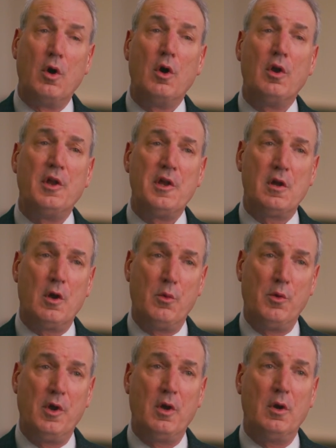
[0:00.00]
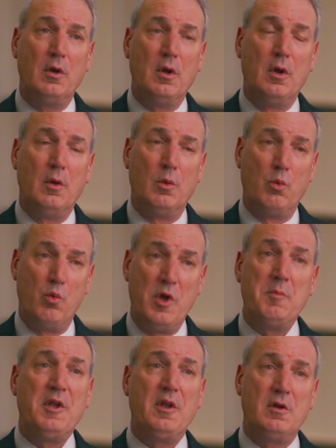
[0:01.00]
early career
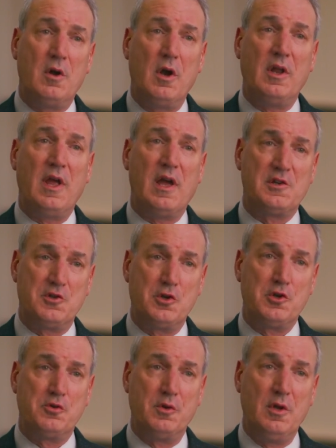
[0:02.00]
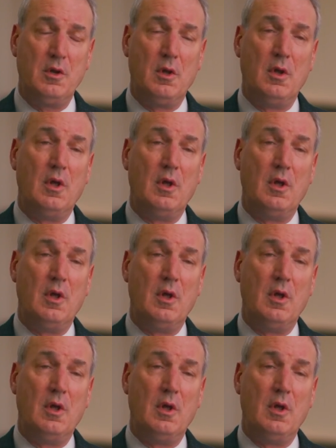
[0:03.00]
women in cardiac surgery